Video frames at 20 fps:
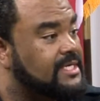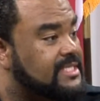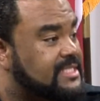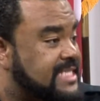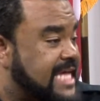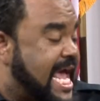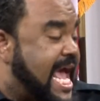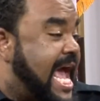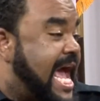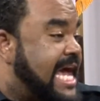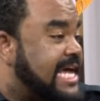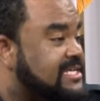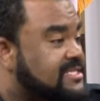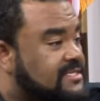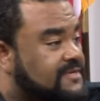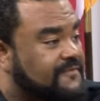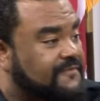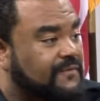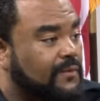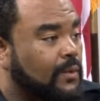to
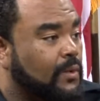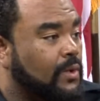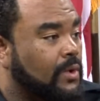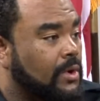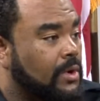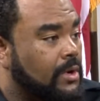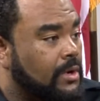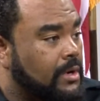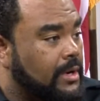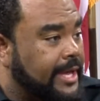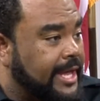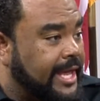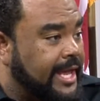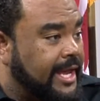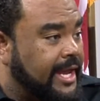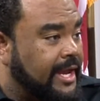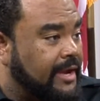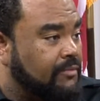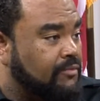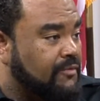ask for
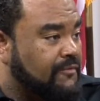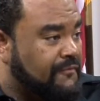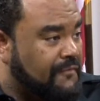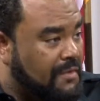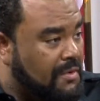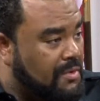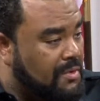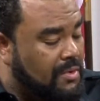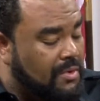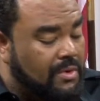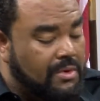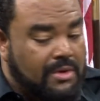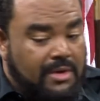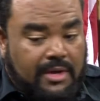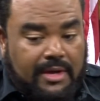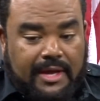a referral.